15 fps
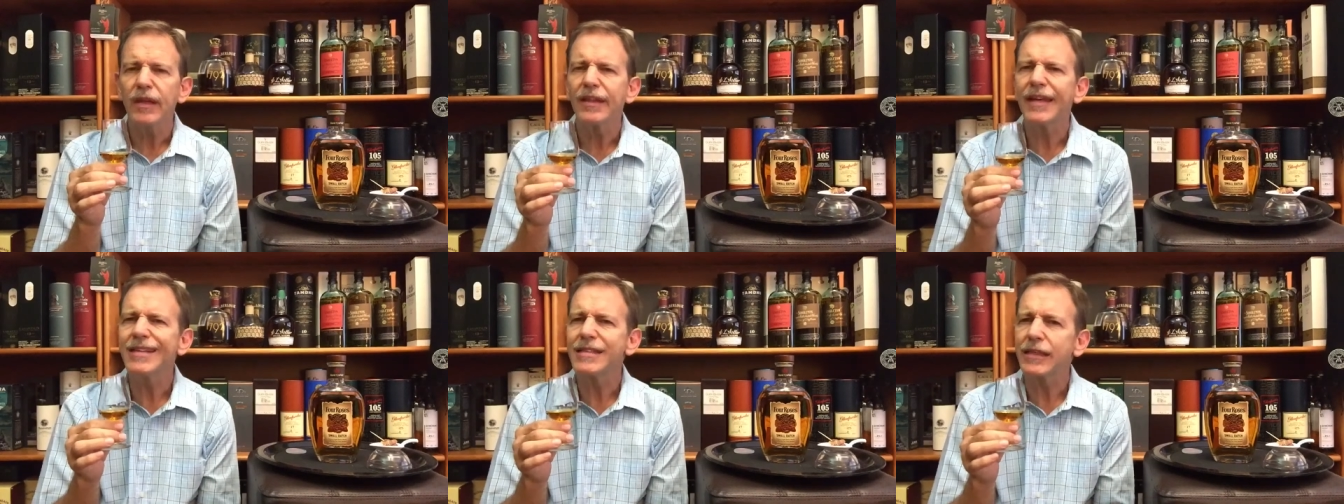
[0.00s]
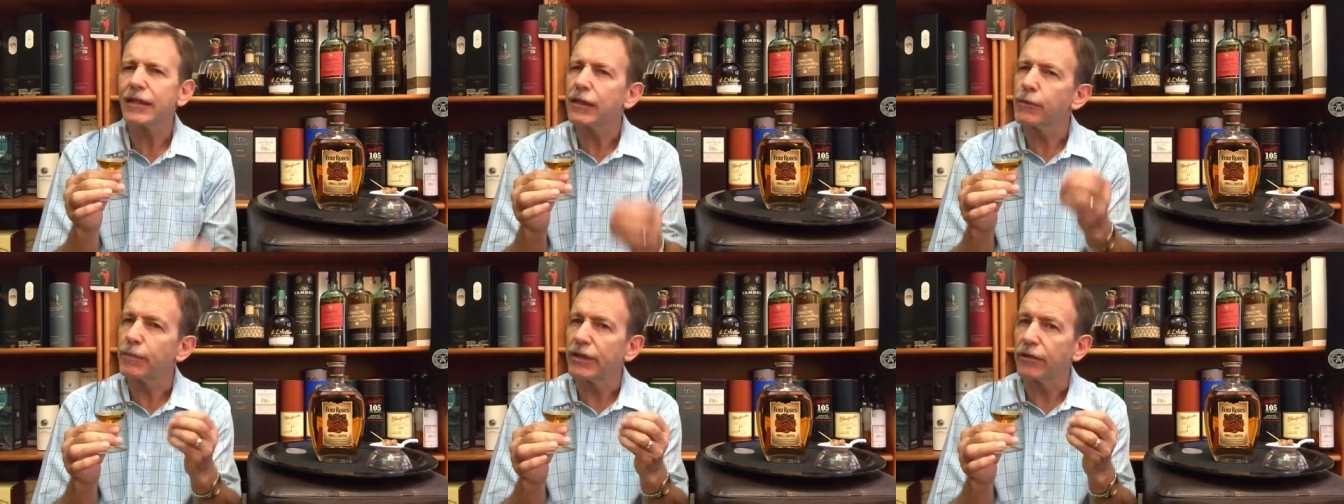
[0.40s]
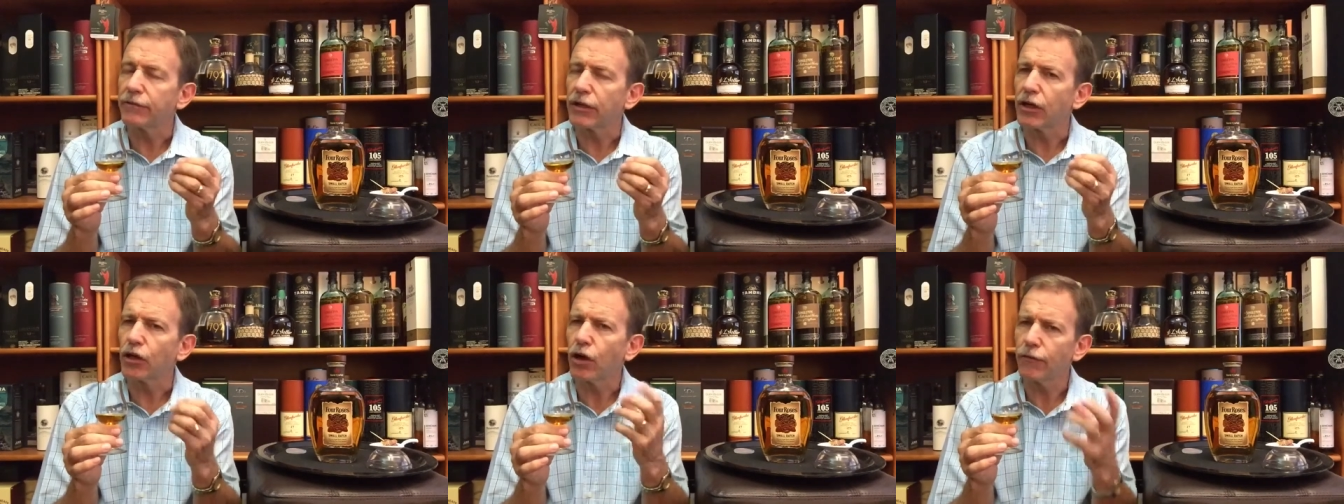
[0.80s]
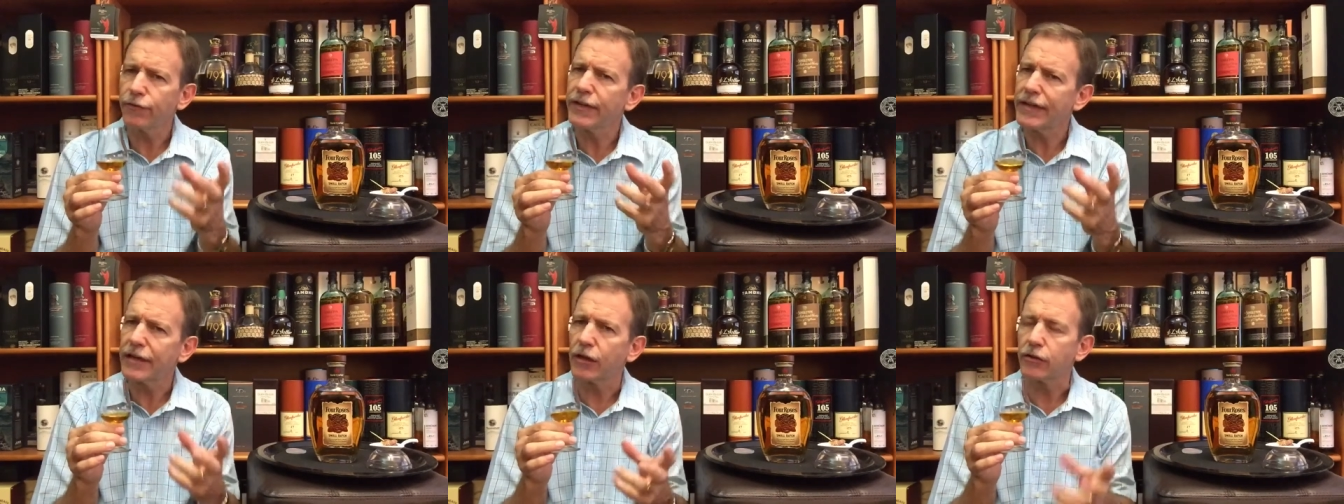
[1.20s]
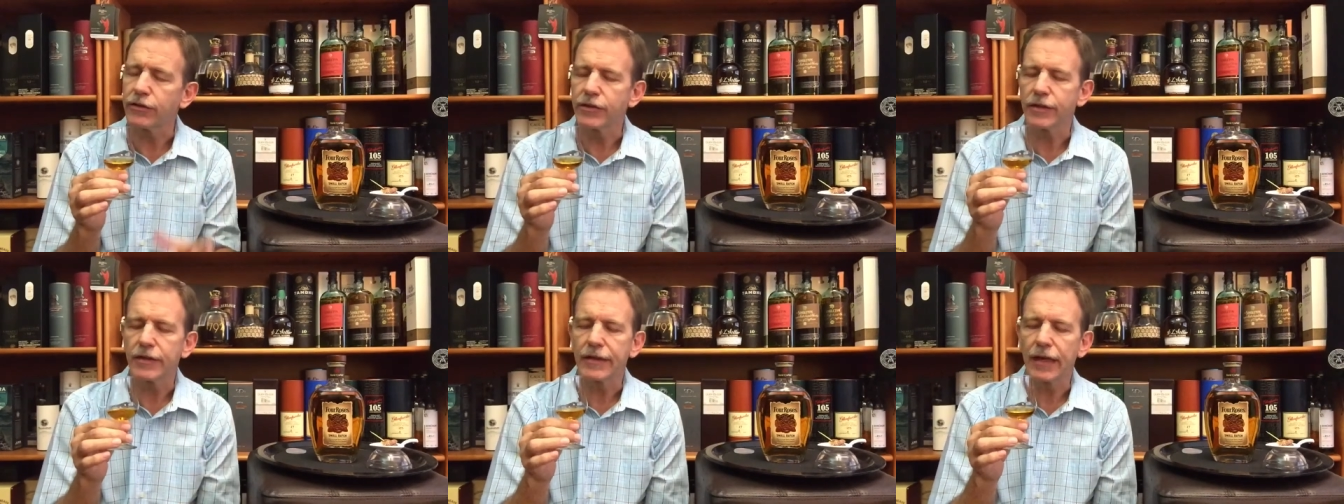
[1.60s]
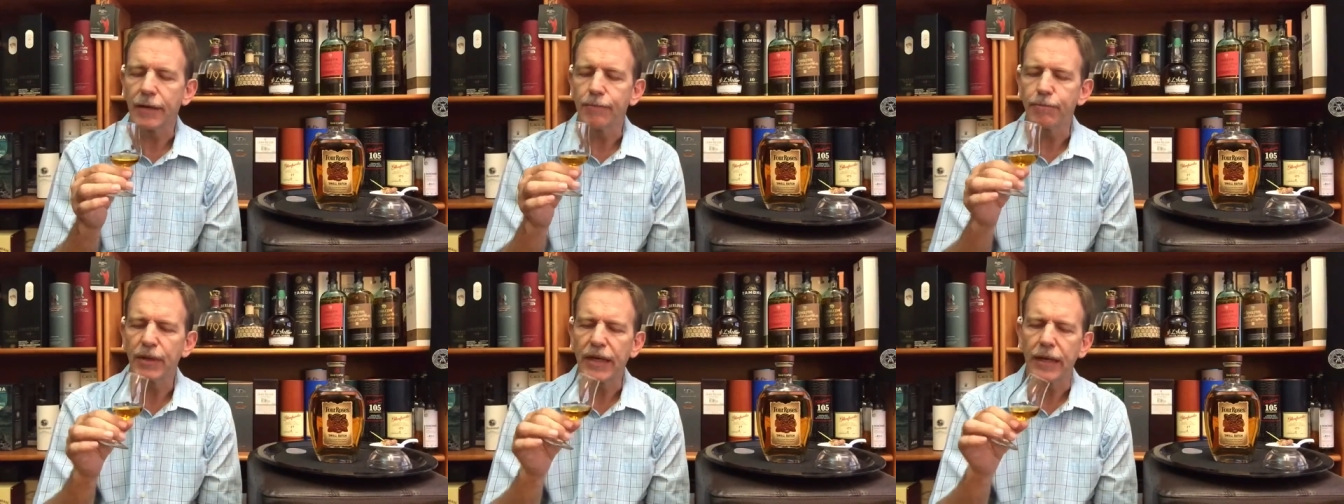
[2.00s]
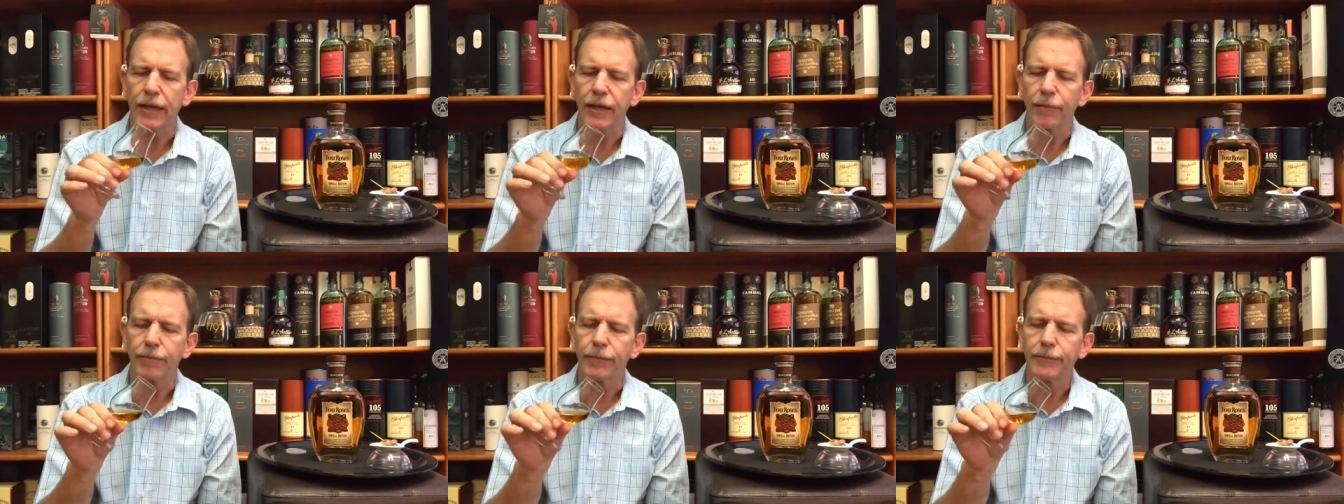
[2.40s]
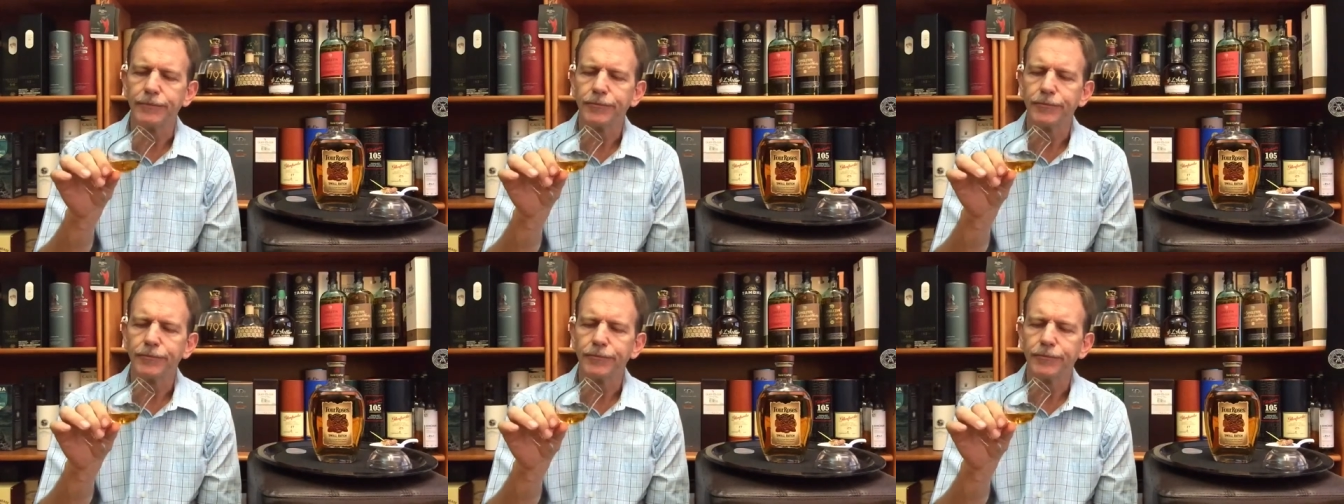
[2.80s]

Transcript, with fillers: There's a little bit of a coffee note that I'm picking up,